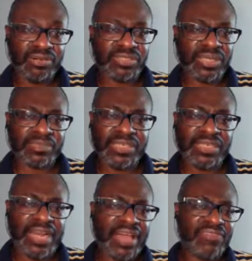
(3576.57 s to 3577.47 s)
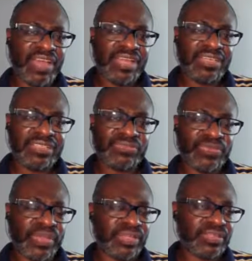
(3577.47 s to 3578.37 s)
Or something in that vein.
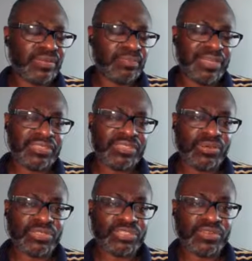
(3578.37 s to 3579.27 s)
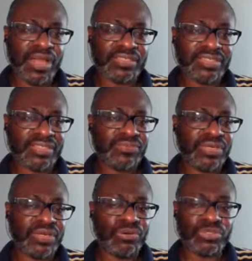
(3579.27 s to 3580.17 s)
If Minnesota's trying to see
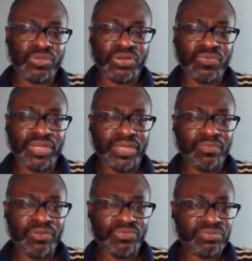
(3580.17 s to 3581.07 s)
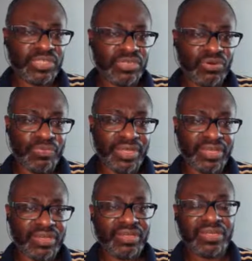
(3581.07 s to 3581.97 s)
what goes on with him and Rudy Gobert.